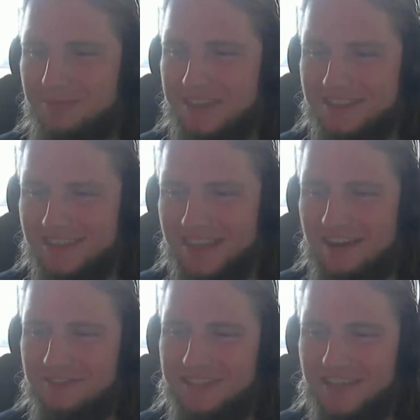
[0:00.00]
Basically,
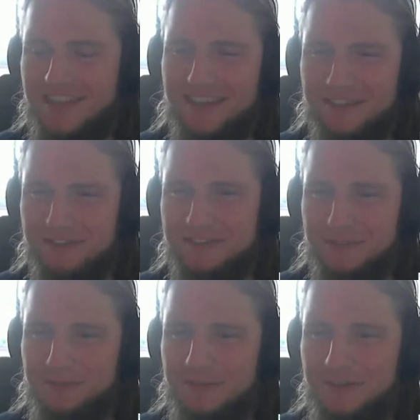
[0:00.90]
every day I go
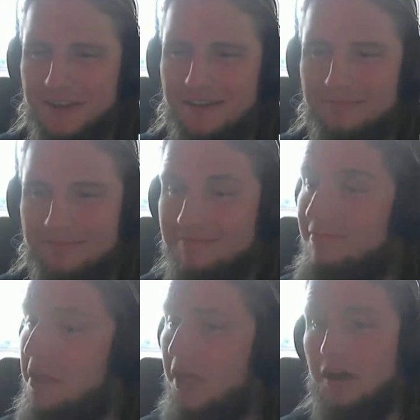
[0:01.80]
into work,
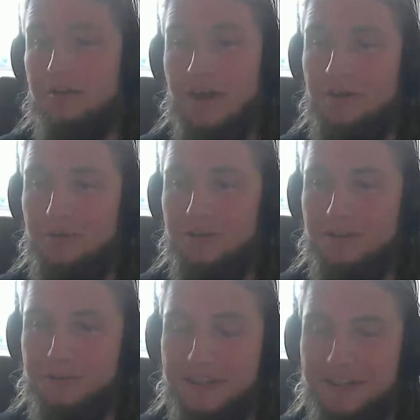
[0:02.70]
okay, what
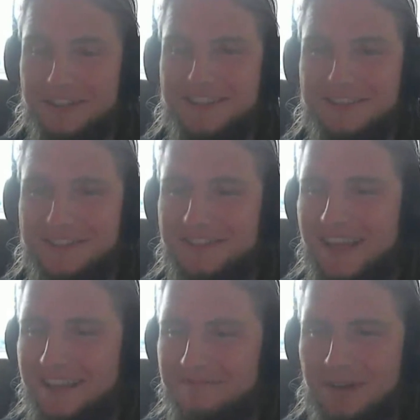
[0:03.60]
are we going to do
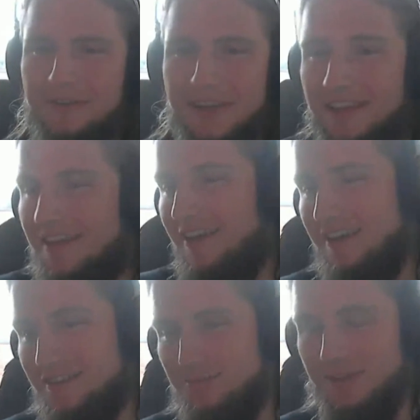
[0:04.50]
today? Okay, I
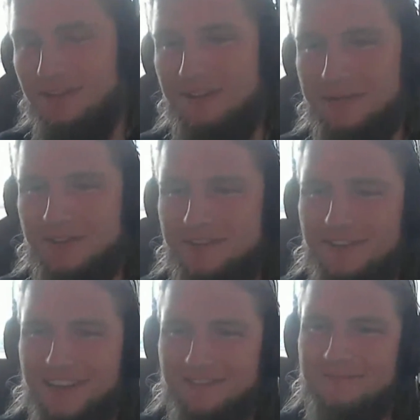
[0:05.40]
guess we're learning
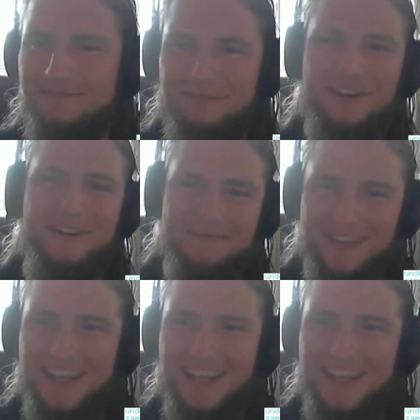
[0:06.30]
Patrol. Fun.